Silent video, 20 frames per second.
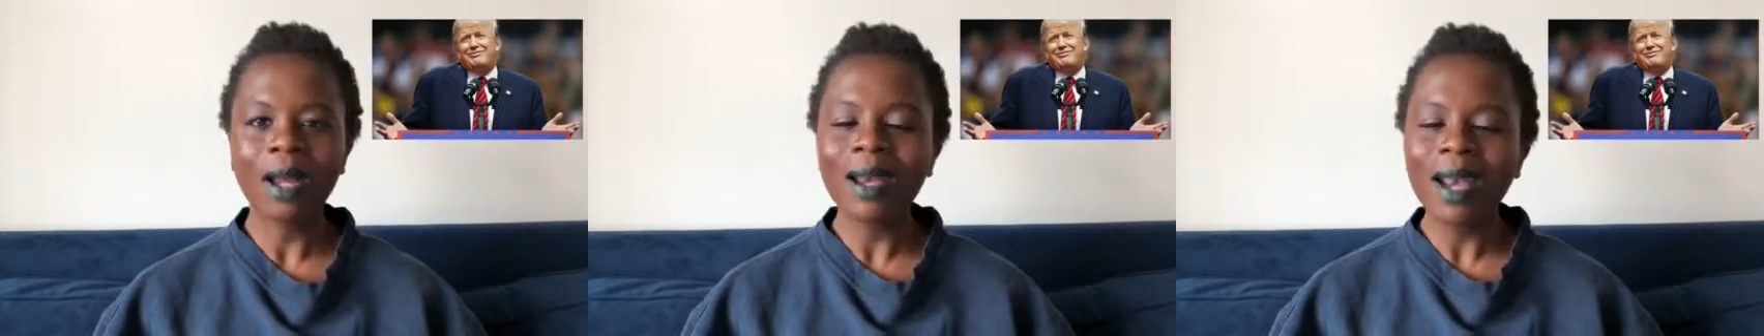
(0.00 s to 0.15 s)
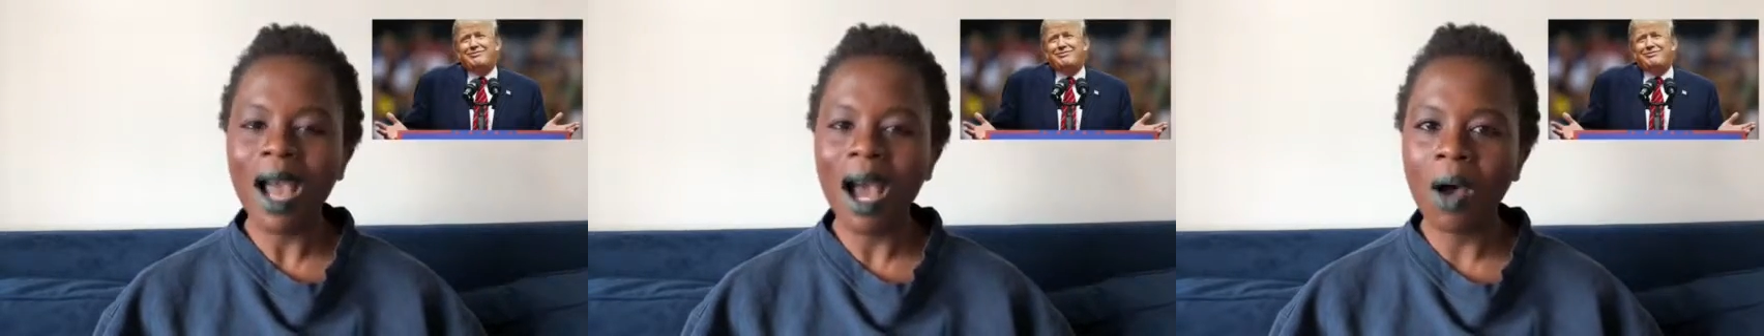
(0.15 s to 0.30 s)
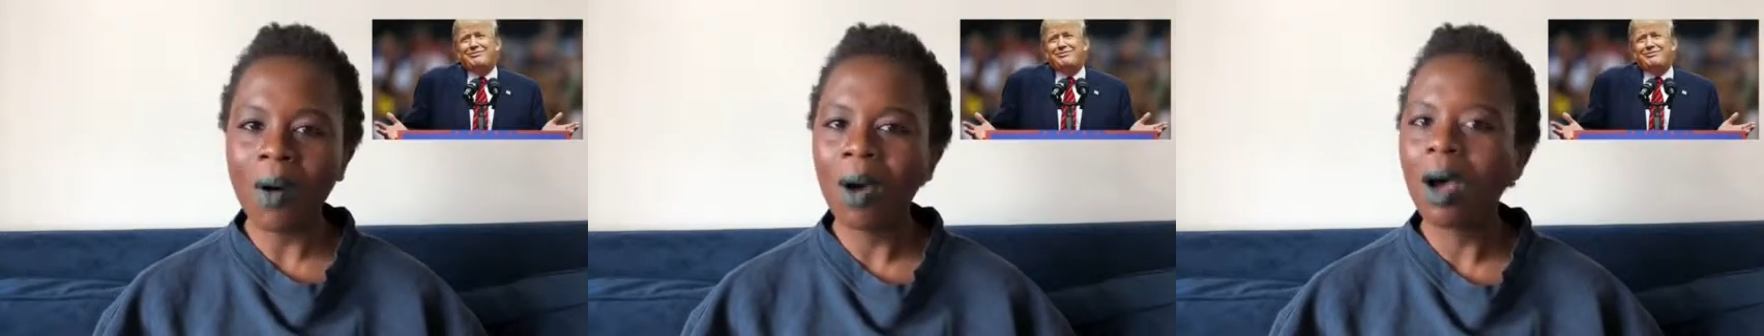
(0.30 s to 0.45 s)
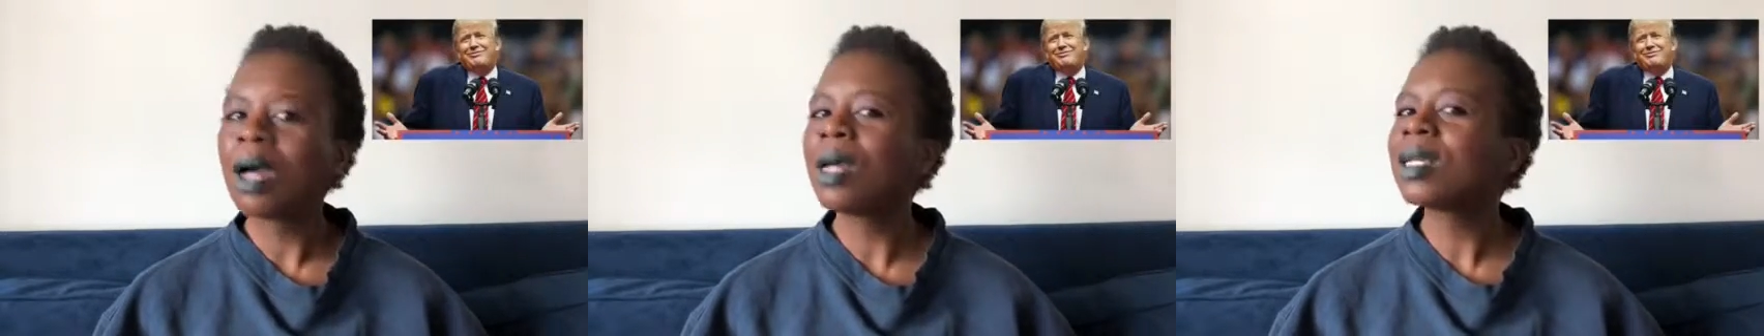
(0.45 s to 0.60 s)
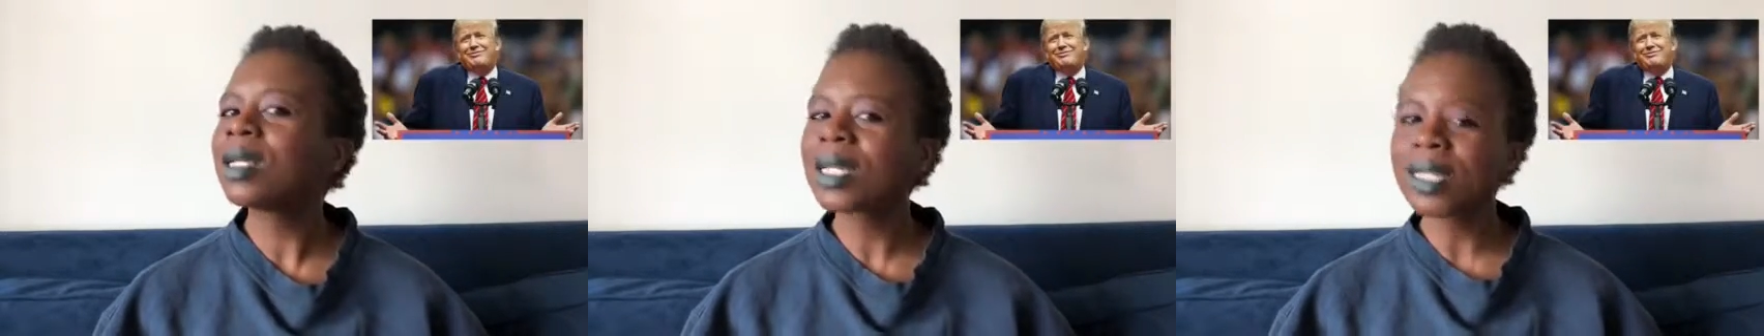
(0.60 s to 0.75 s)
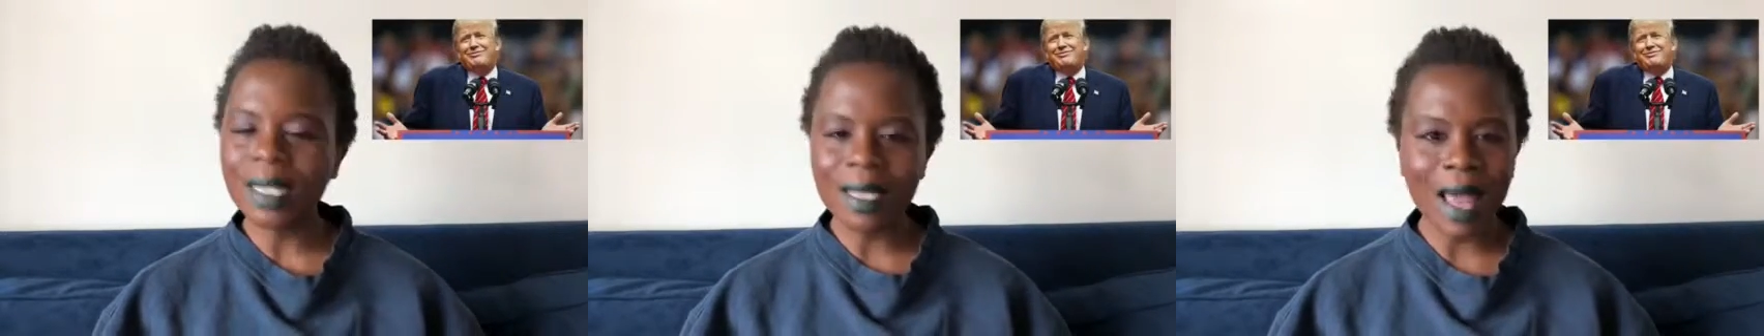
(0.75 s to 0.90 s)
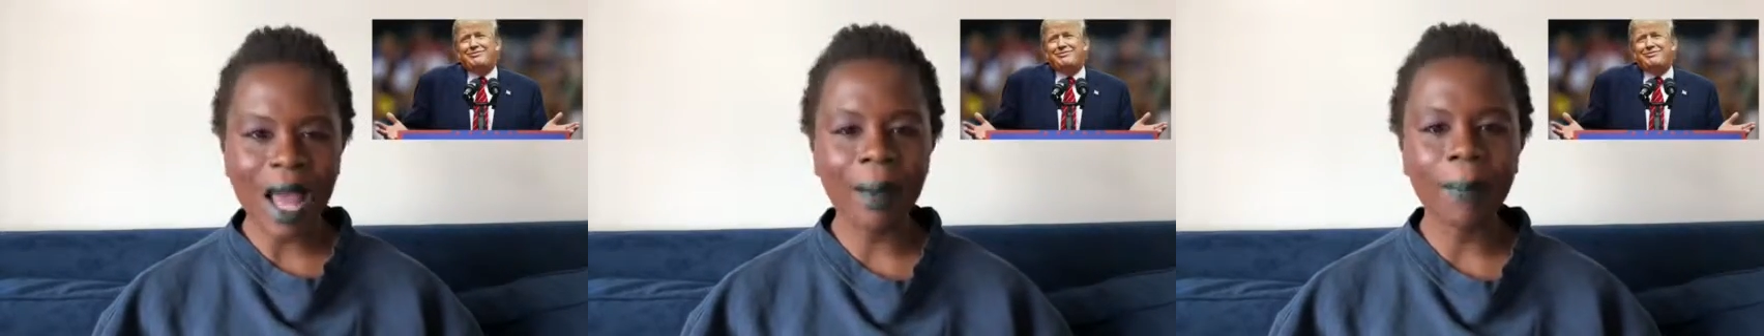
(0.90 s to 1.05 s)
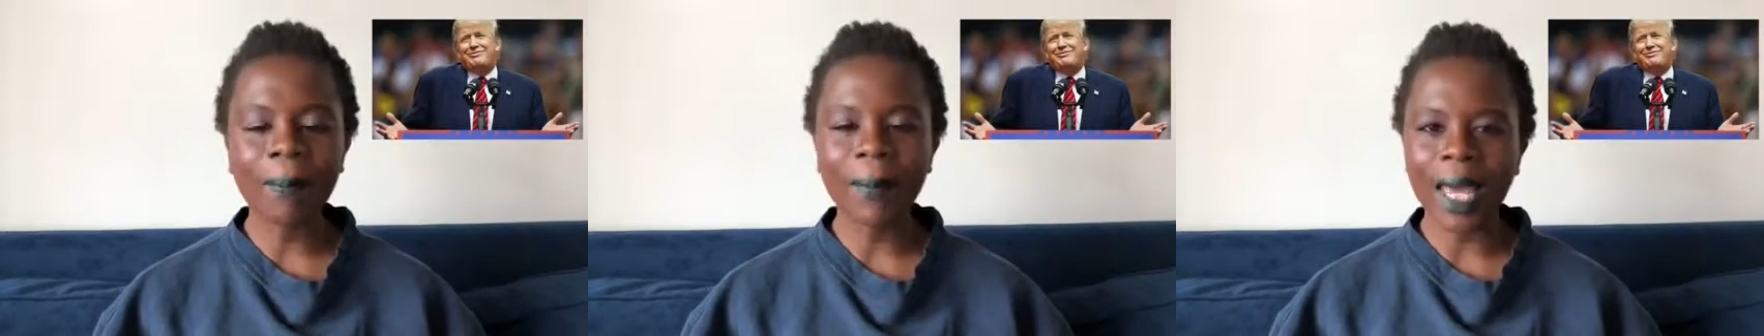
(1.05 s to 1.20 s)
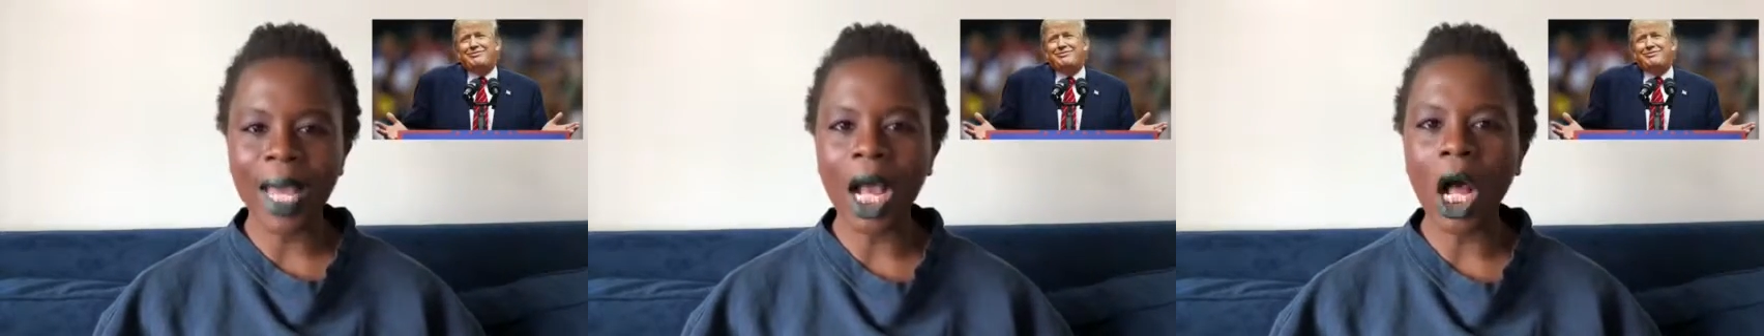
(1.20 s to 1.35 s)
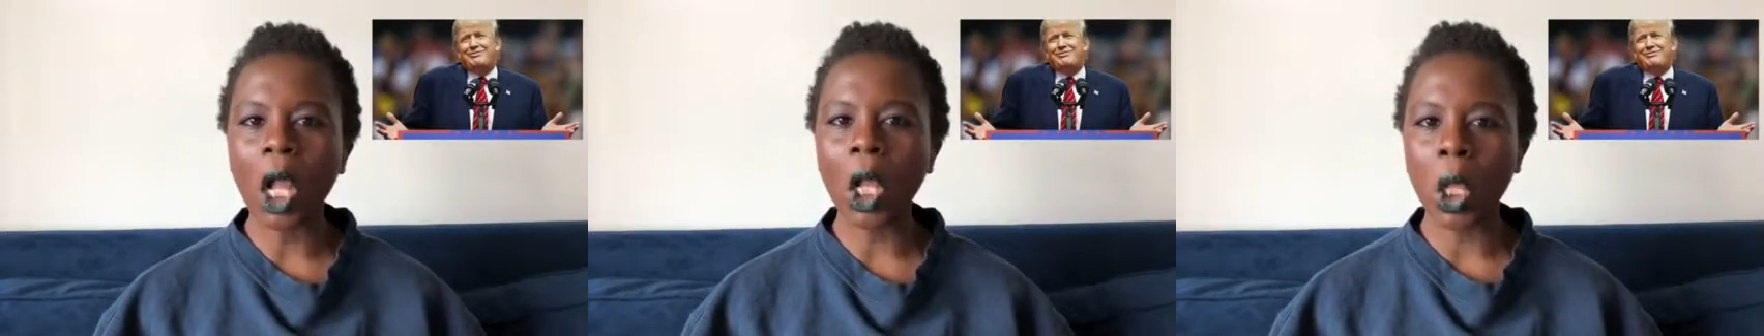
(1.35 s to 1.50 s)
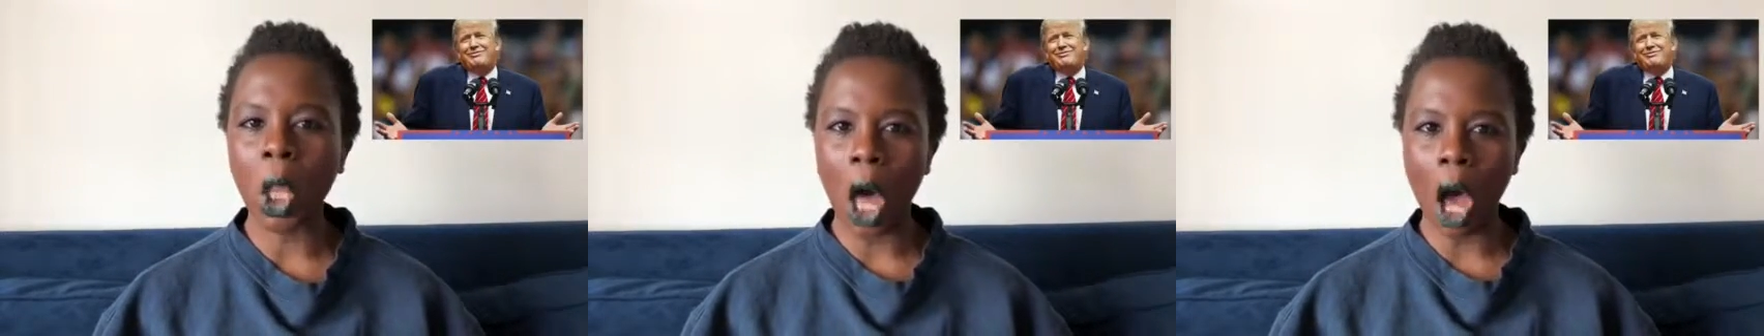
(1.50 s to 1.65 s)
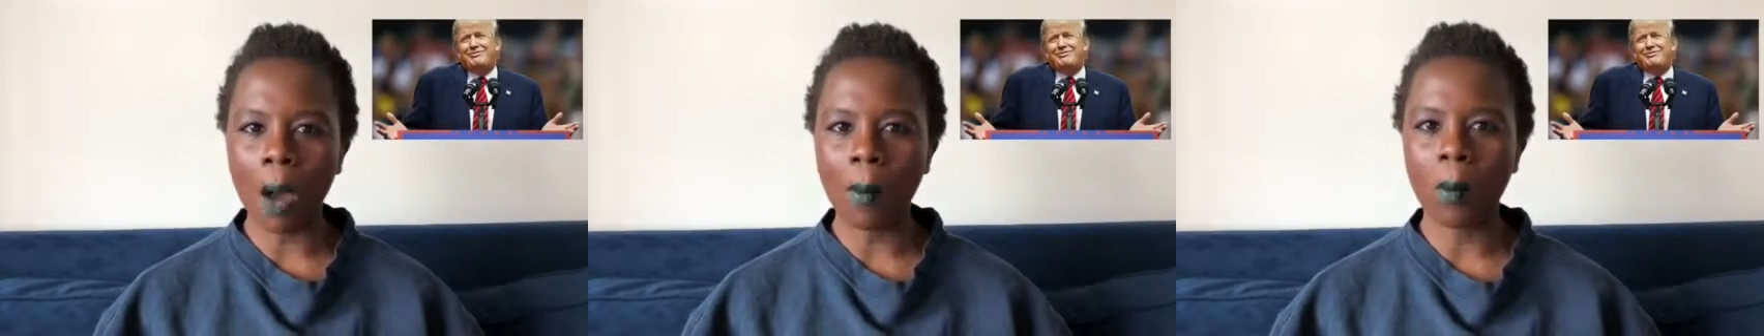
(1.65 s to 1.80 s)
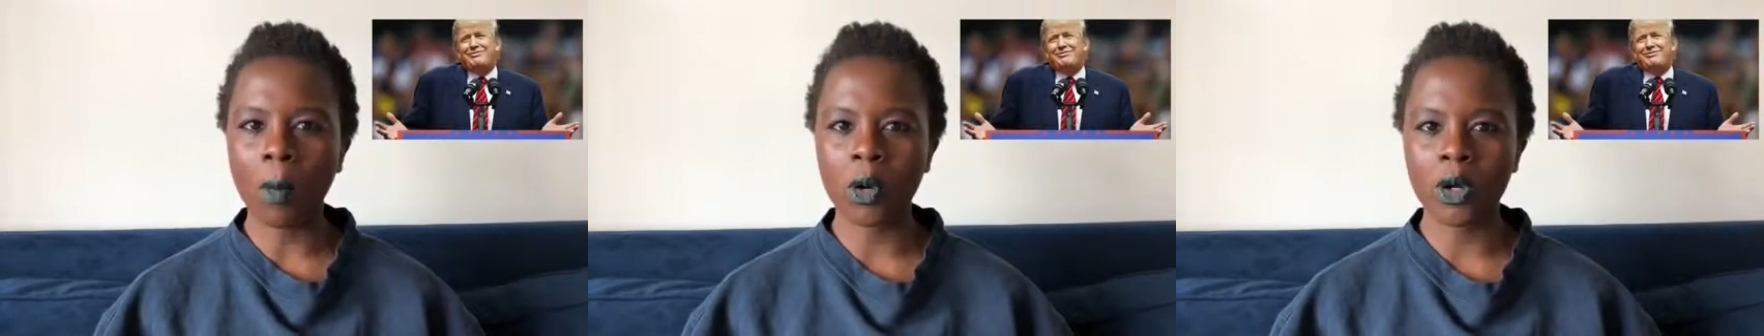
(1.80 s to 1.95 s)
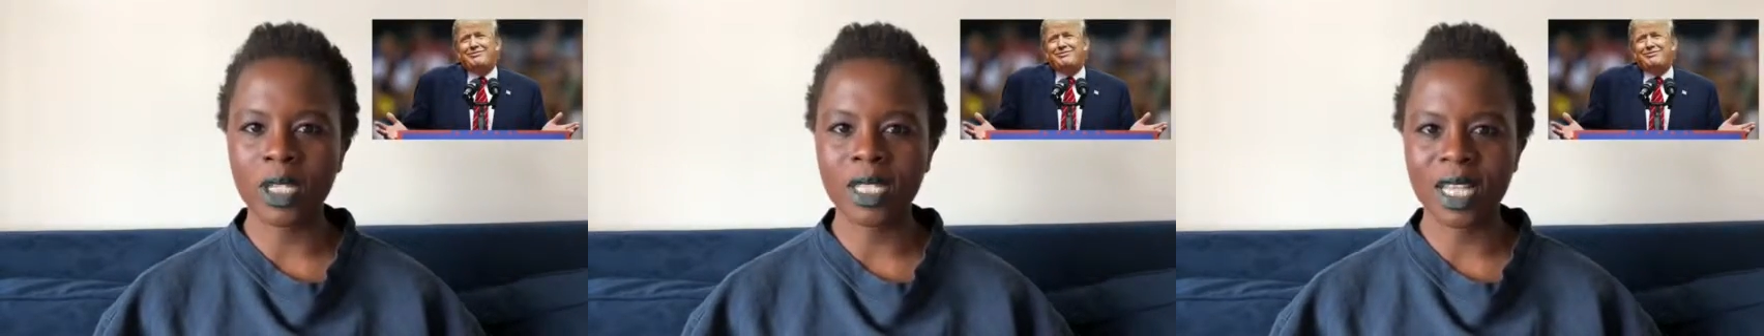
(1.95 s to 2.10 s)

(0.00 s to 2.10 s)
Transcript: Now, doesn't that make a lot more